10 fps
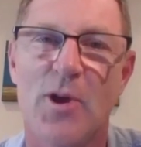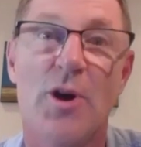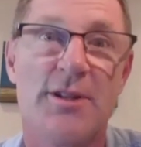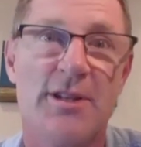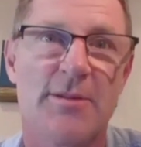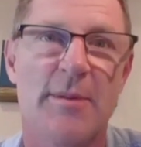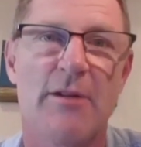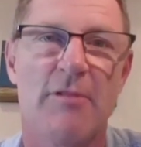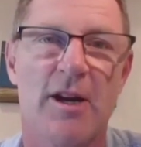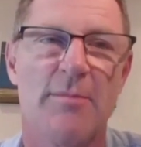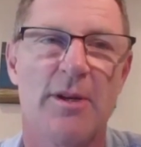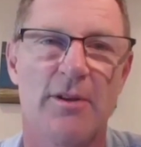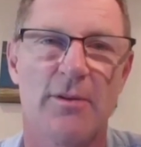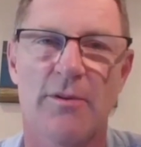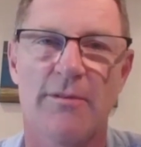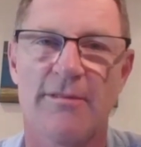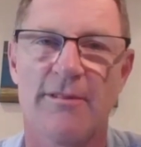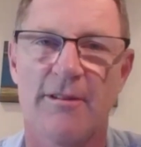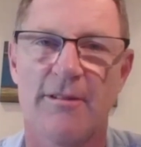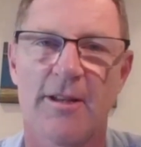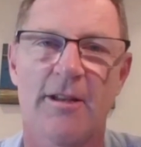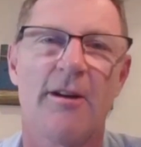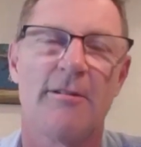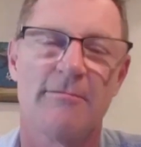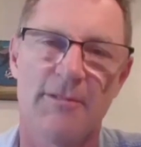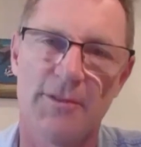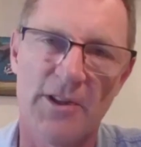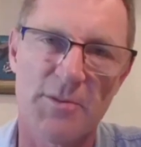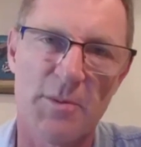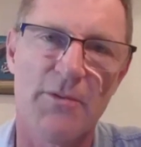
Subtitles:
ideas about running, because we're kind of like, oh, we've done this